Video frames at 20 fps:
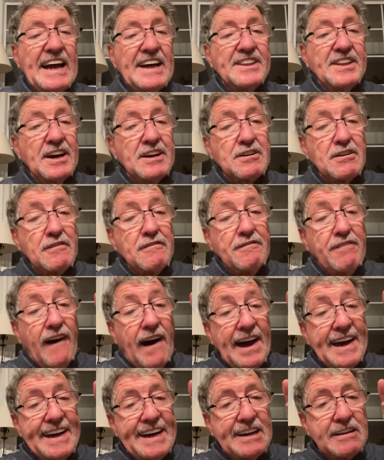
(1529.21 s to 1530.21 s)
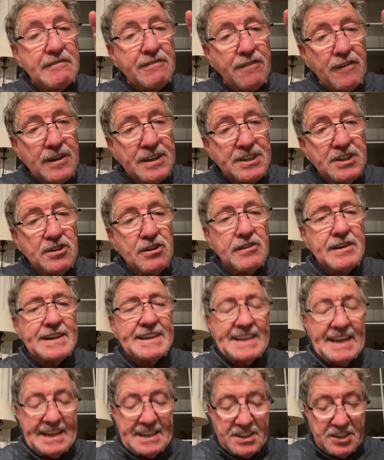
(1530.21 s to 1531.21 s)
that are vying for your
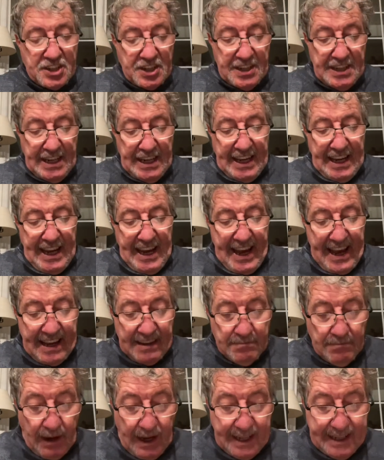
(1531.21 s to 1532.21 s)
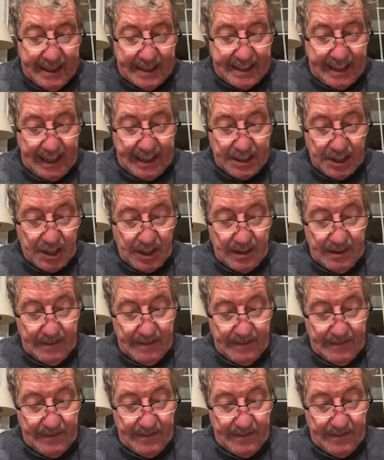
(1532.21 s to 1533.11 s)
attention and my attention.